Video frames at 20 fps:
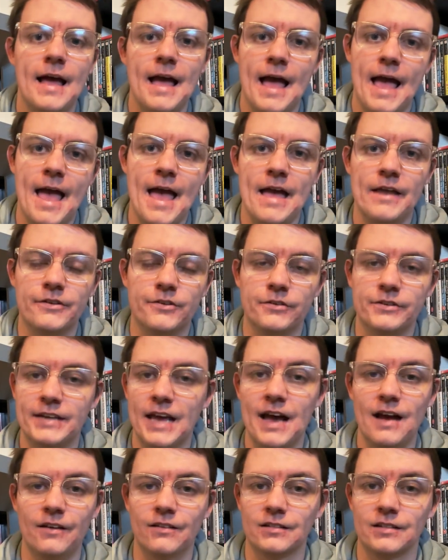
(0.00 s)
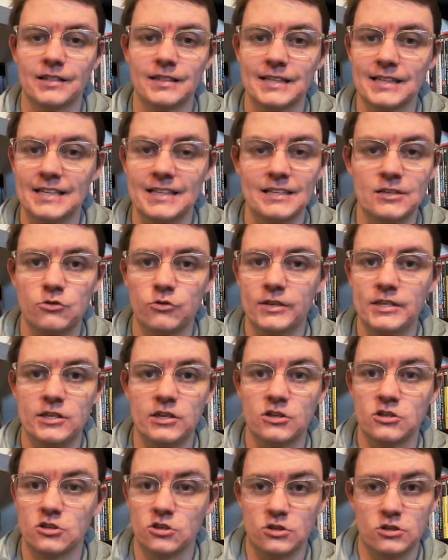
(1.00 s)
And yeah, literally, you
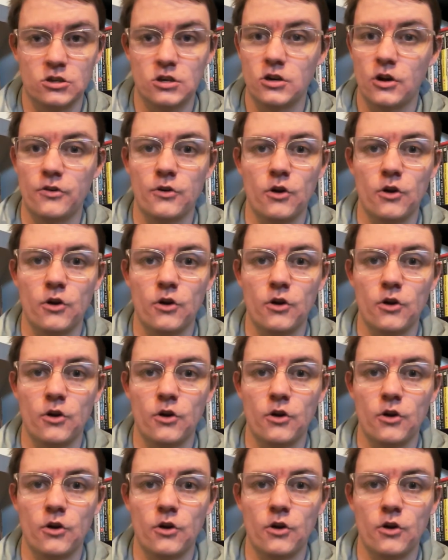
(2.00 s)
can just turn on